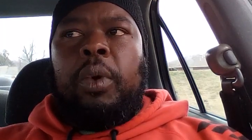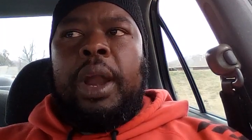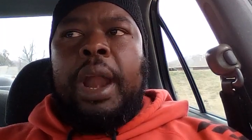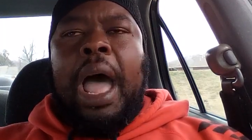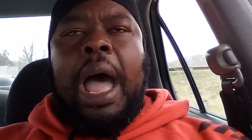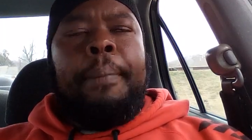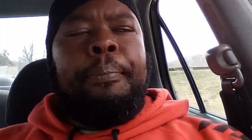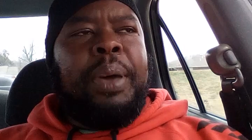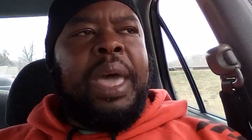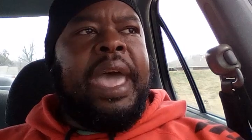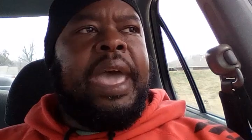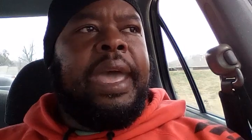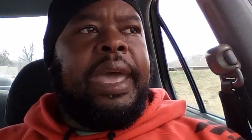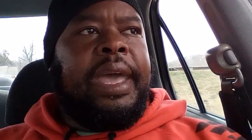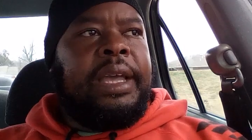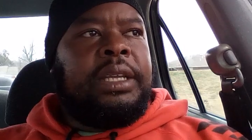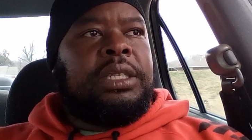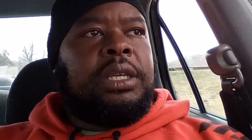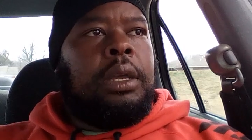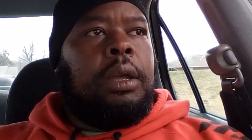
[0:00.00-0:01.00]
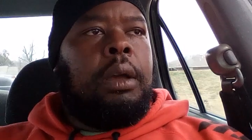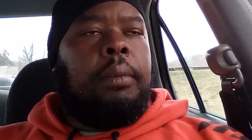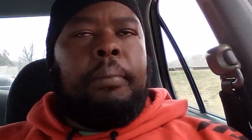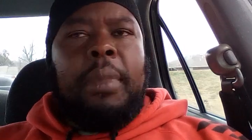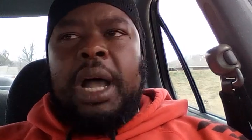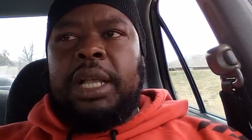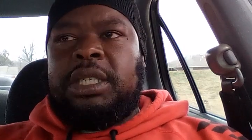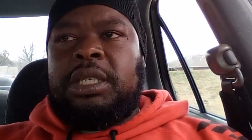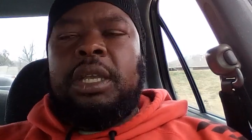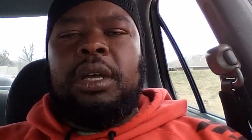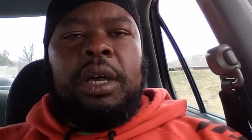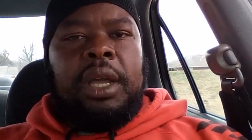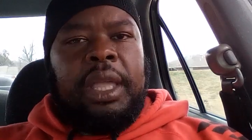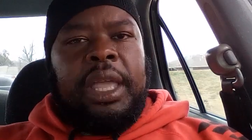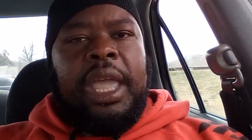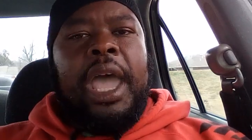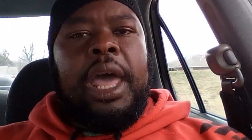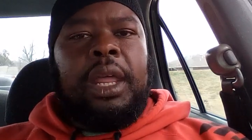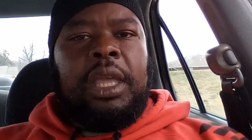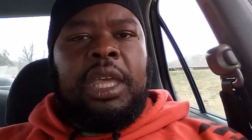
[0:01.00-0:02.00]
I pass, my son
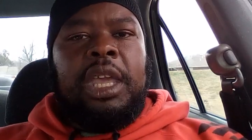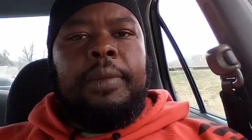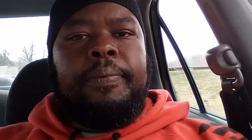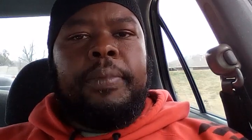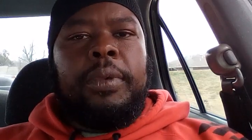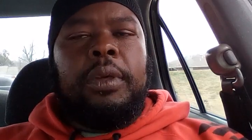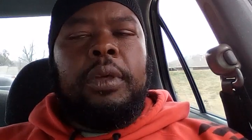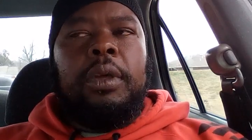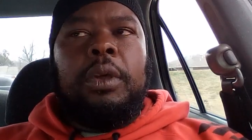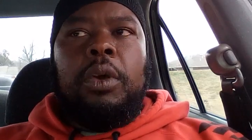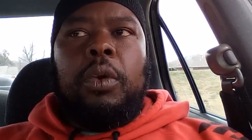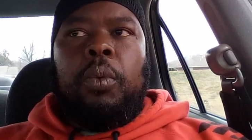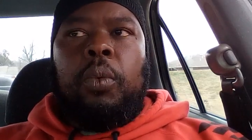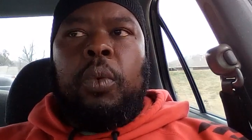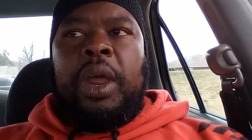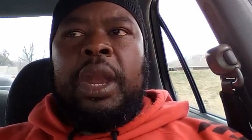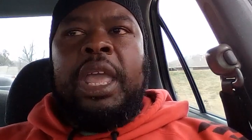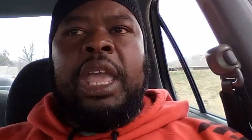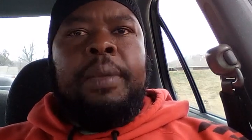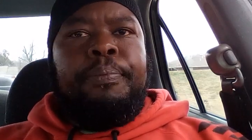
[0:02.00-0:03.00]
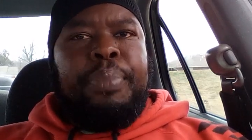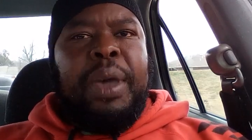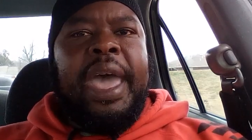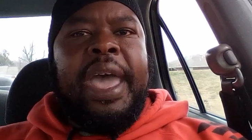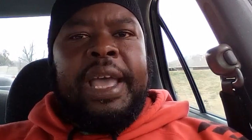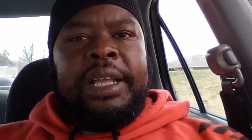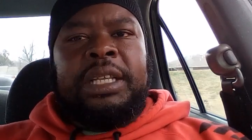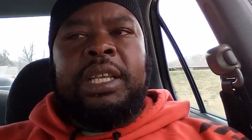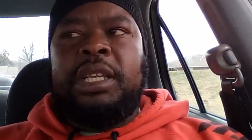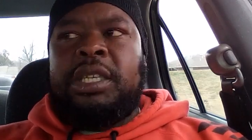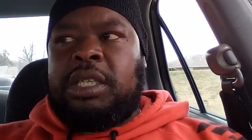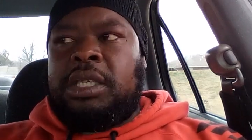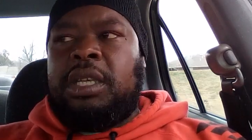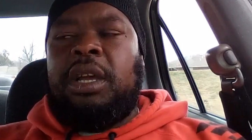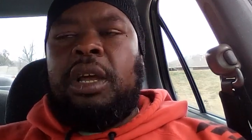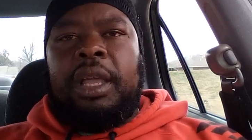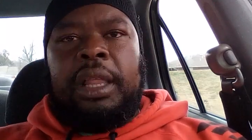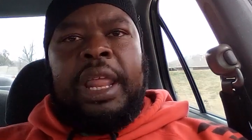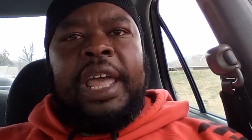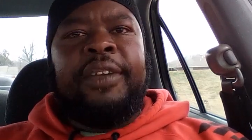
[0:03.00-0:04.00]
got to keep it. When he passed, his
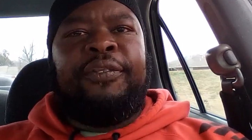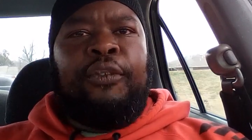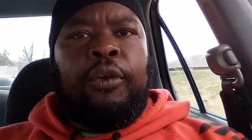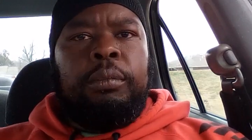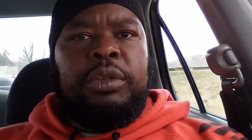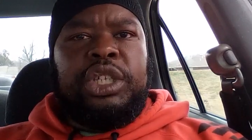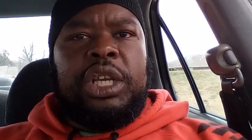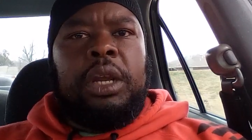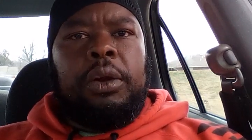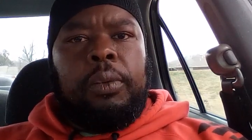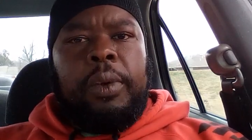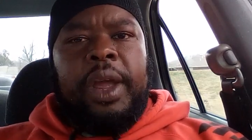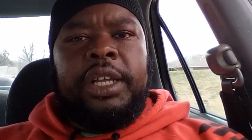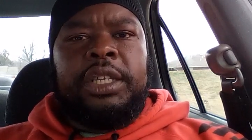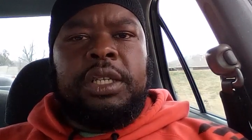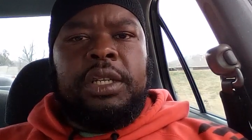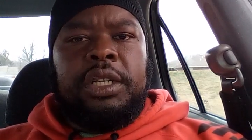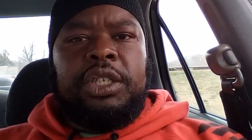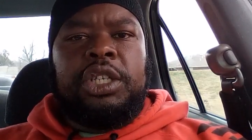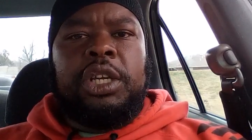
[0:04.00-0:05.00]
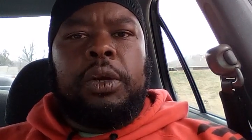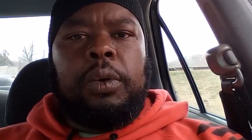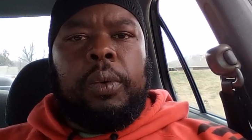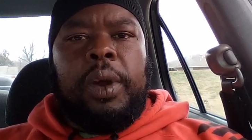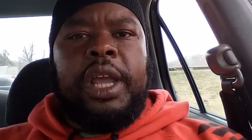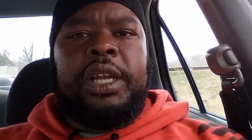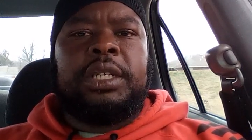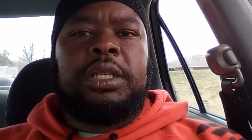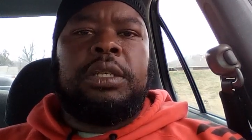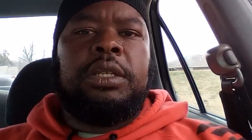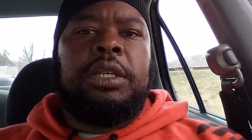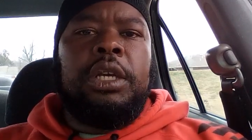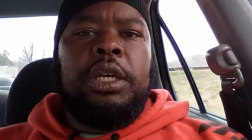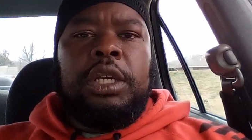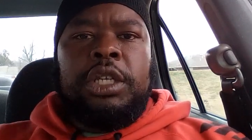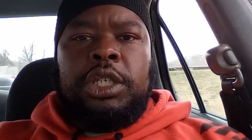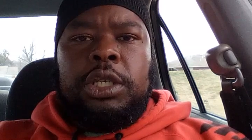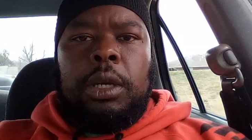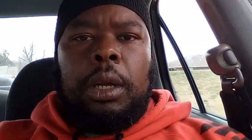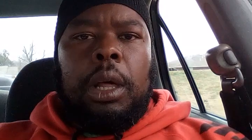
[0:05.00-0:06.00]
son, that's from generation to generation.
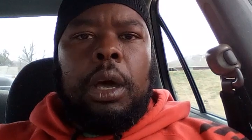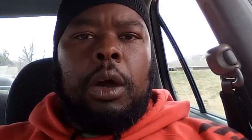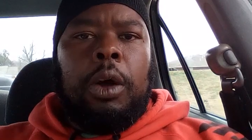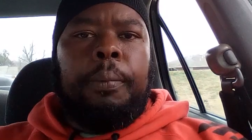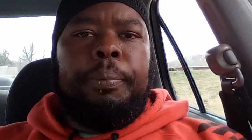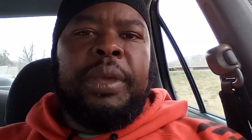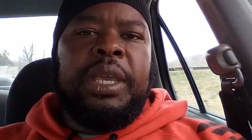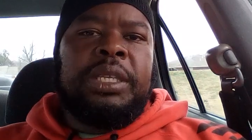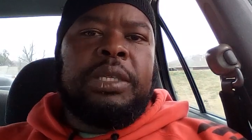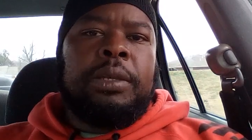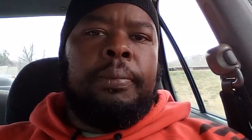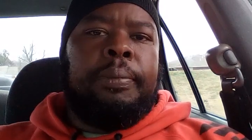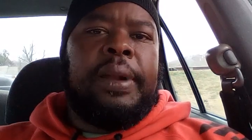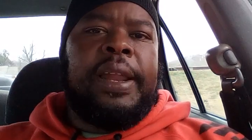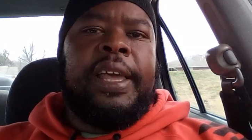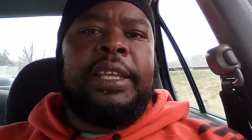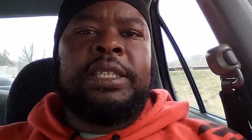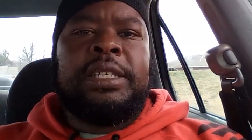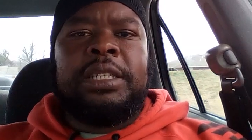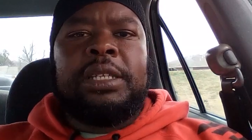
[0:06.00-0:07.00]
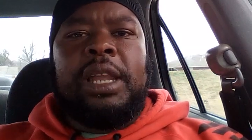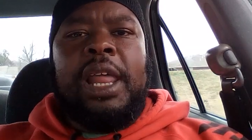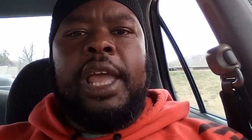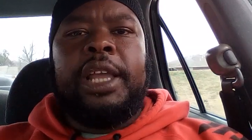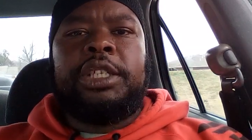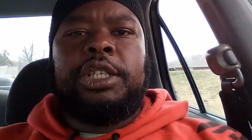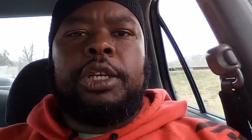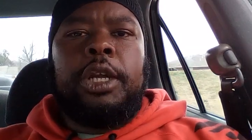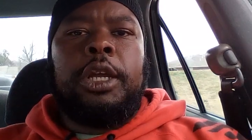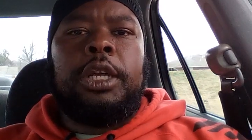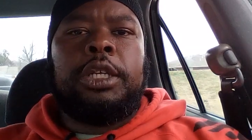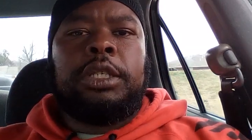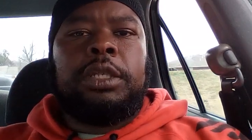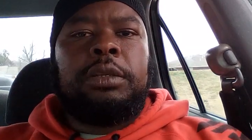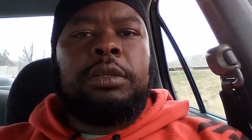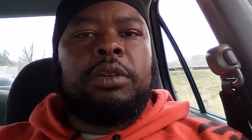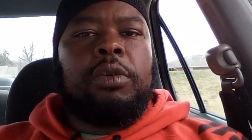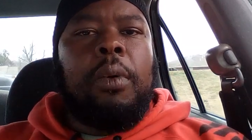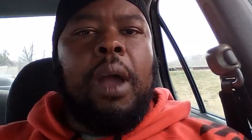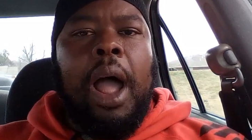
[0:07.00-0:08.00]
Shalom, peace and blessings. Like, share, and
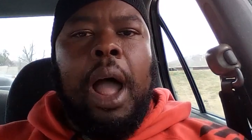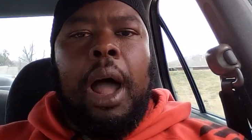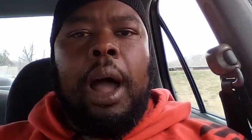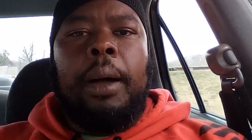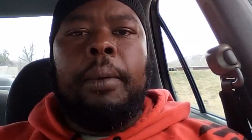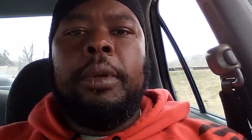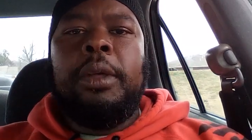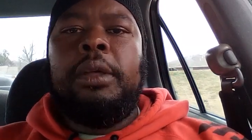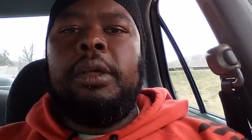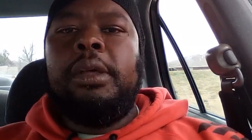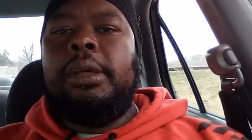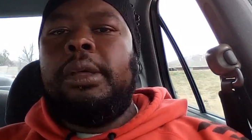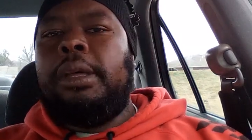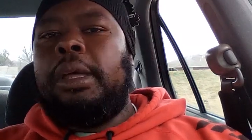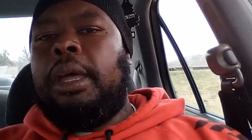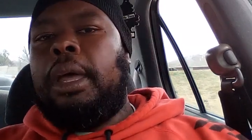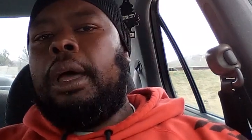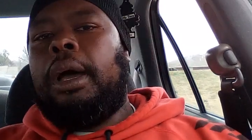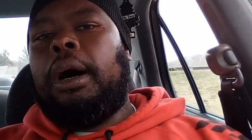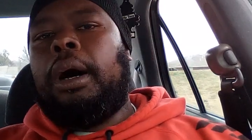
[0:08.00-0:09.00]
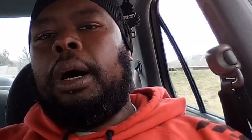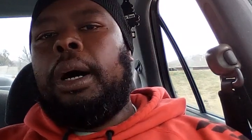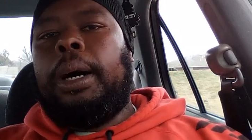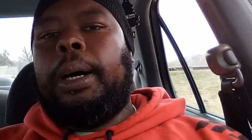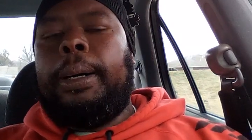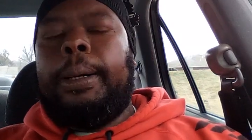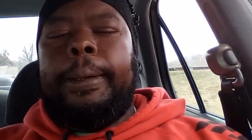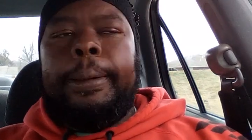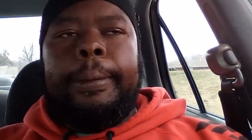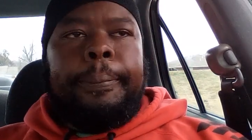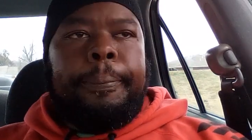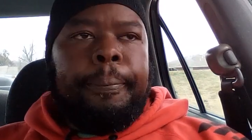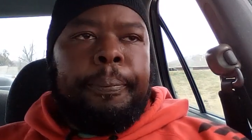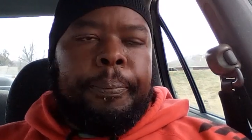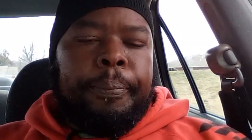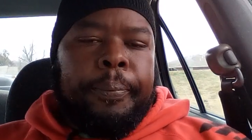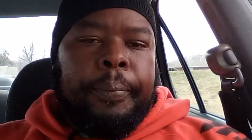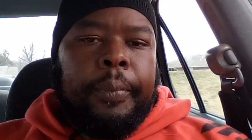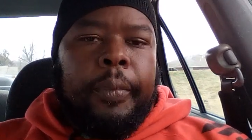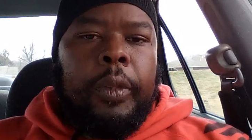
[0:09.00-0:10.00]
subscribe. Uh,
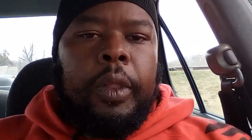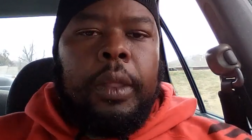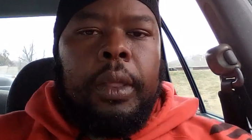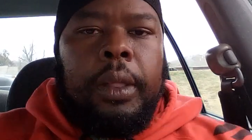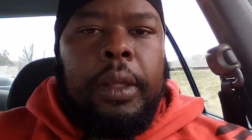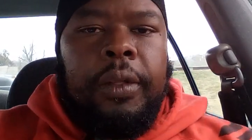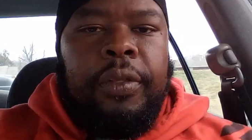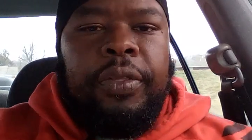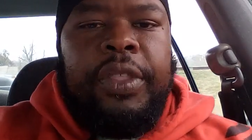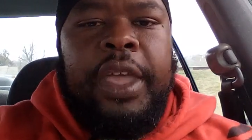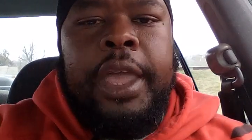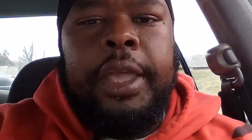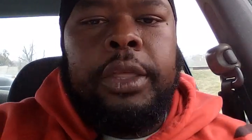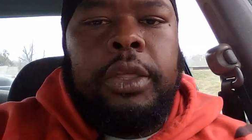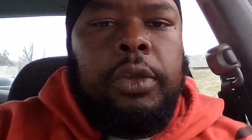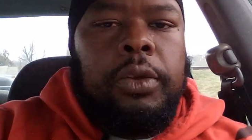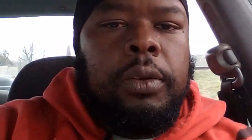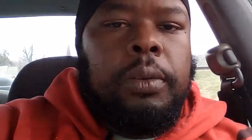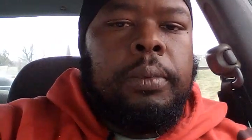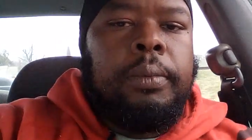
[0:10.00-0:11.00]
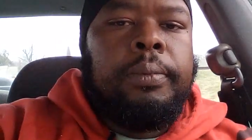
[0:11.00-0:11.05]
Thank you.